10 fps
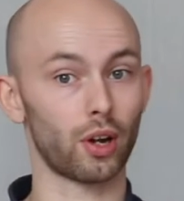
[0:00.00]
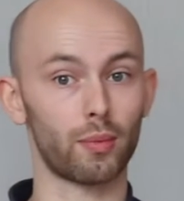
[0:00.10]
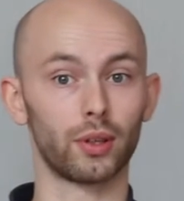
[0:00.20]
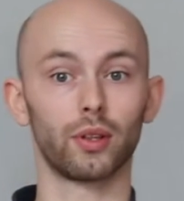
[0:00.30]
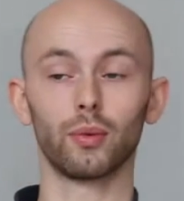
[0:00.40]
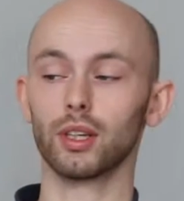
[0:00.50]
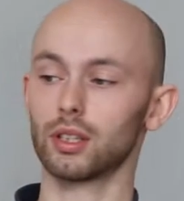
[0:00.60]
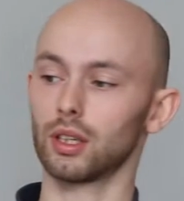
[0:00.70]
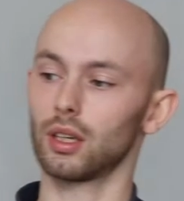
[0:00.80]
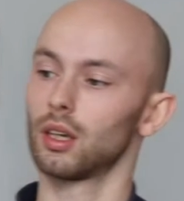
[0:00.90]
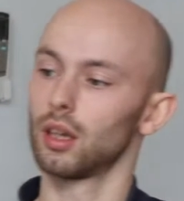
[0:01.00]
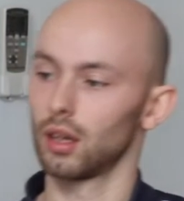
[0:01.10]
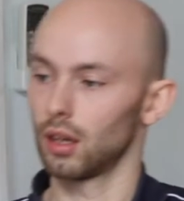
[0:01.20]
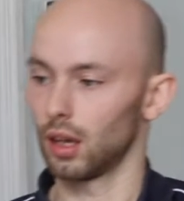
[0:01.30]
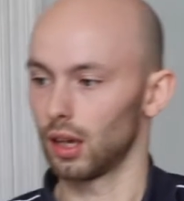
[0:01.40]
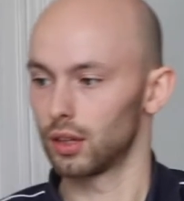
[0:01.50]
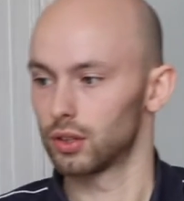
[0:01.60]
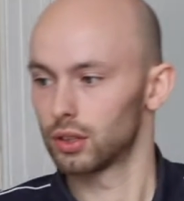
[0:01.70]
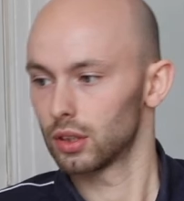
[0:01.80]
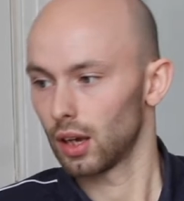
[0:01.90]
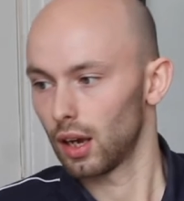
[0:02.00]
common that we see, is